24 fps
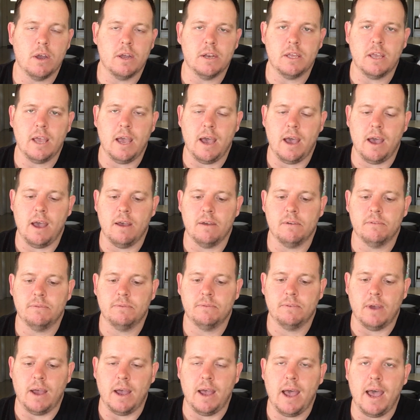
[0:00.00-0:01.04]
only
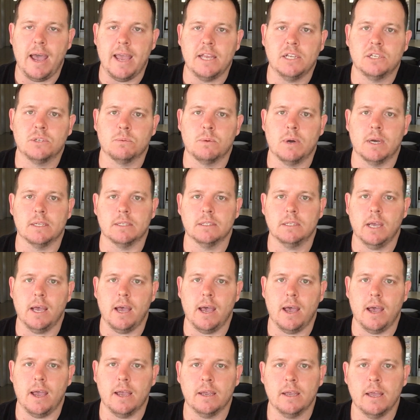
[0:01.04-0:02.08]
have a H1
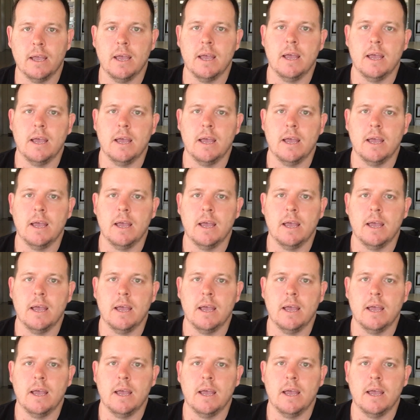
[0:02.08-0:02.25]
tag